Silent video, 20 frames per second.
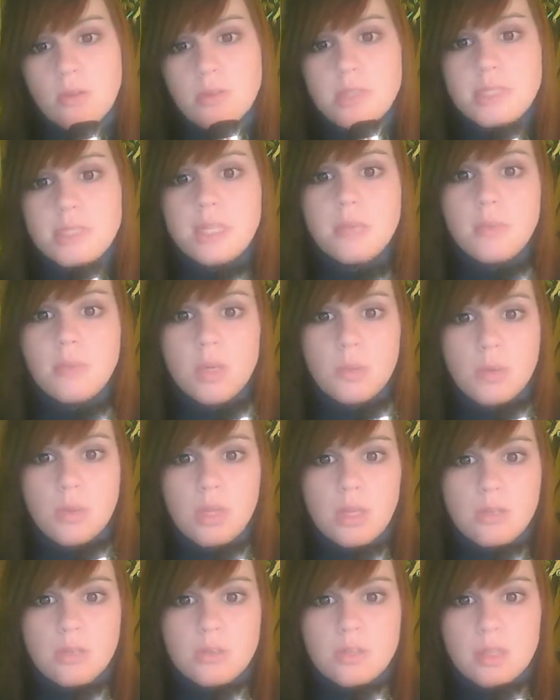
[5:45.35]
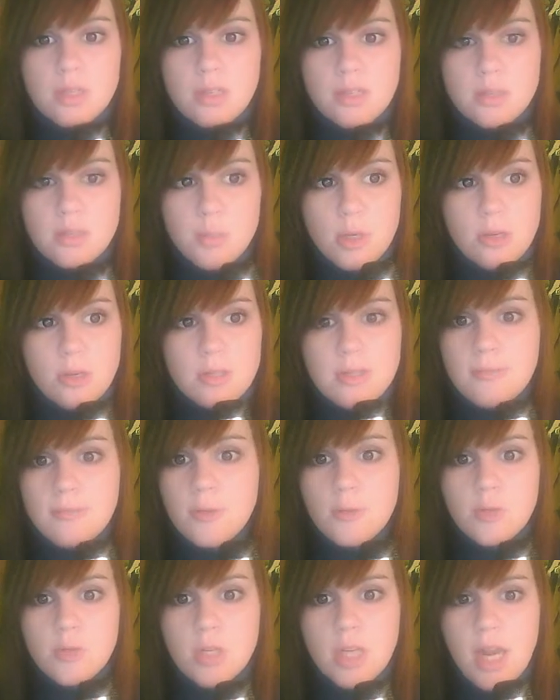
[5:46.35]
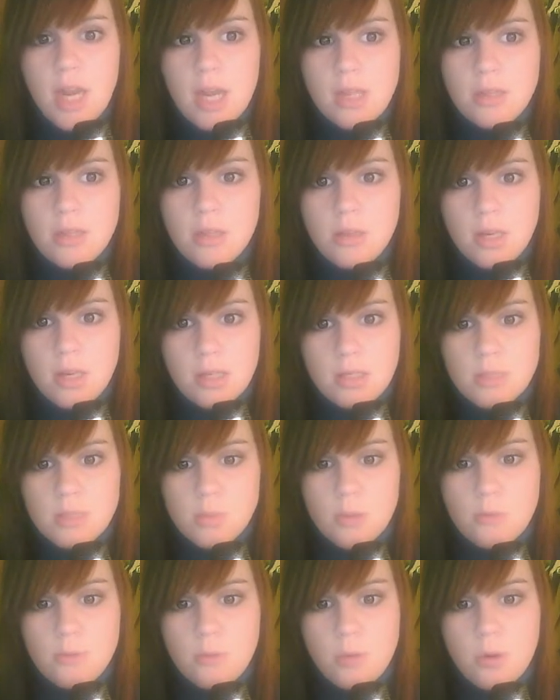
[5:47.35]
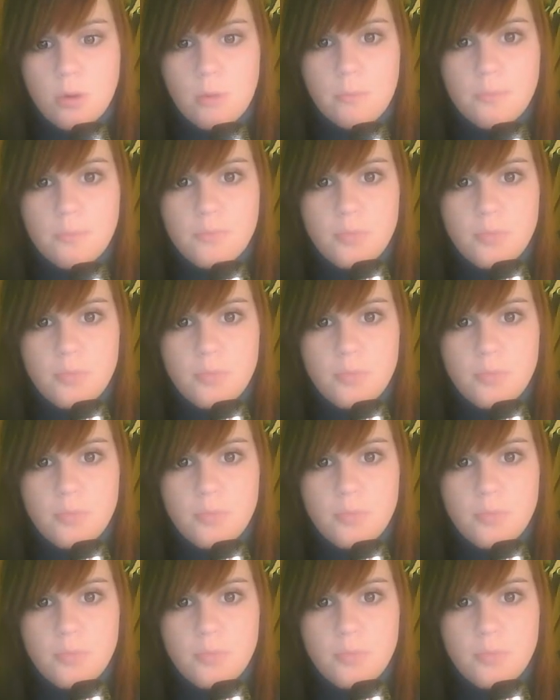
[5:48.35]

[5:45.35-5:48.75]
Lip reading: This is going to be a really interesting experience. I've never done anything like this before.